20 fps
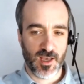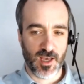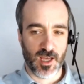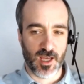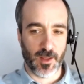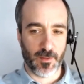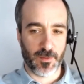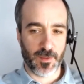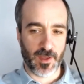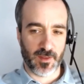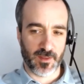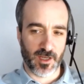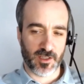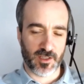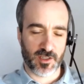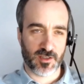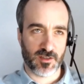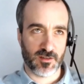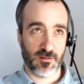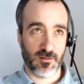And I think
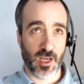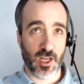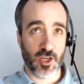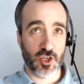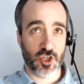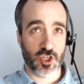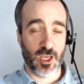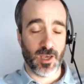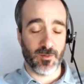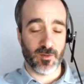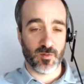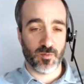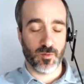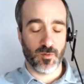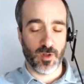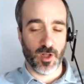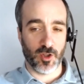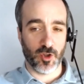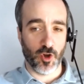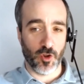that's then shaped
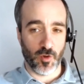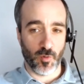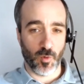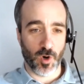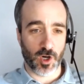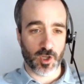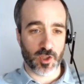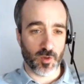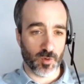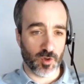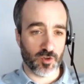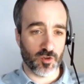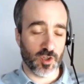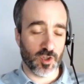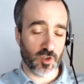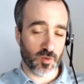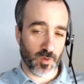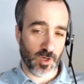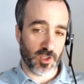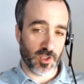a lot of the work that we're doing
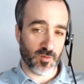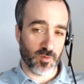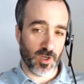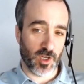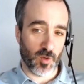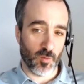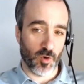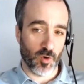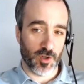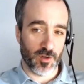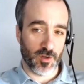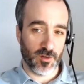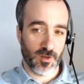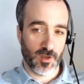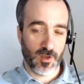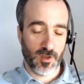in 2021